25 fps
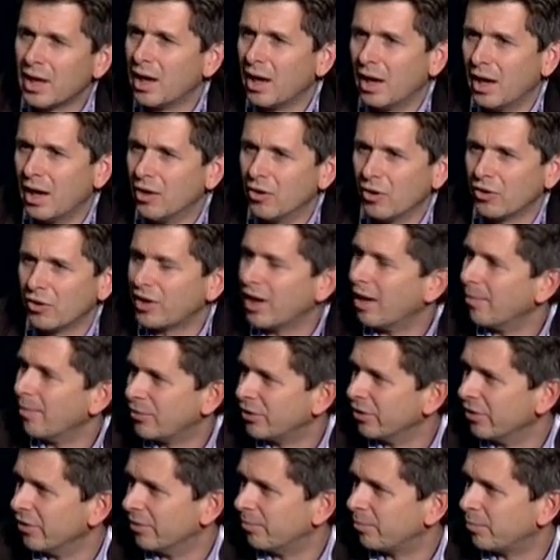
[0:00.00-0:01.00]
are not up
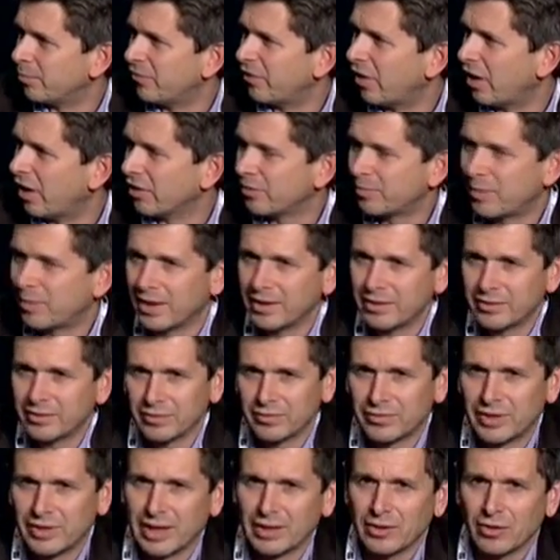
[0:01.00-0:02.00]
to the fast pace
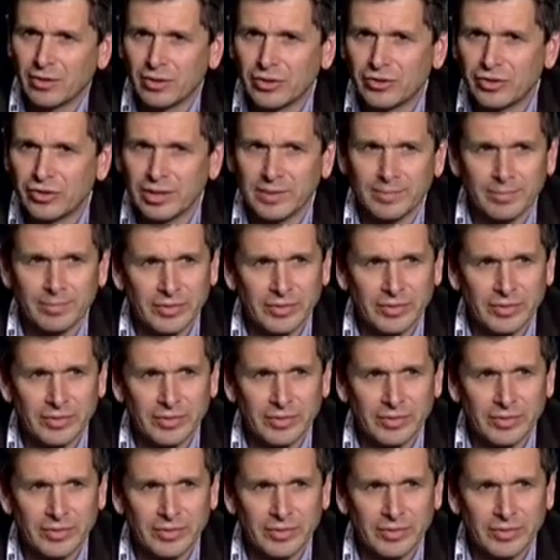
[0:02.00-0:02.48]
of technology.